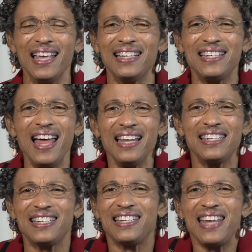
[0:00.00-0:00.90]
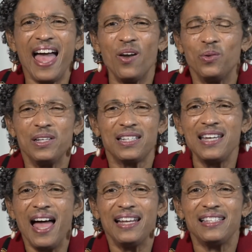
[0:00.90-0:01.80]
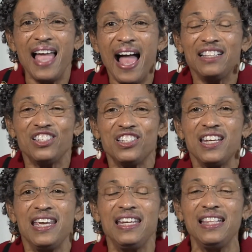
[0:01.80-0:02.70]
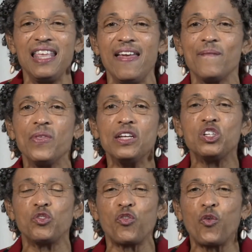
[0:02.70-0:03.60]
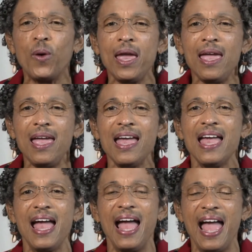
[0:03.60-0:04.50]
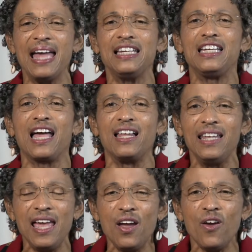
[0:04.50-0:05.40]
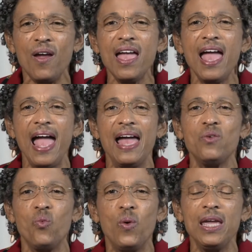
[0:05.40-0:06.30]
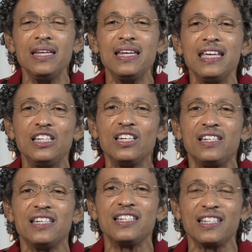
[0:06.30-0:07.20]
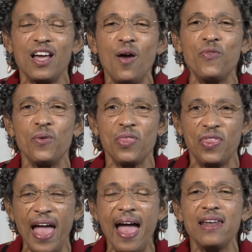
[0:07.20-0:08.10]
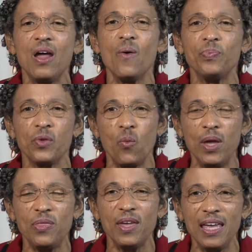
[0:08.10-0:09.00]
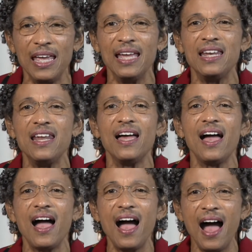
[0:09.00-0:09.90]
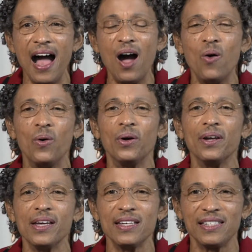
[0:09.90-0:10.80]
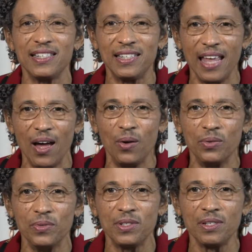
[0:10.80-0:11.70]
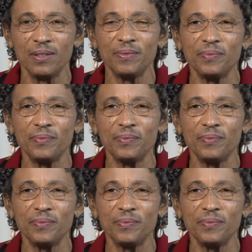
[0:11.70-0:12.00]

It's not saddled. It's not attached to anything. It's free and clear, and we need to discover that within ourselves.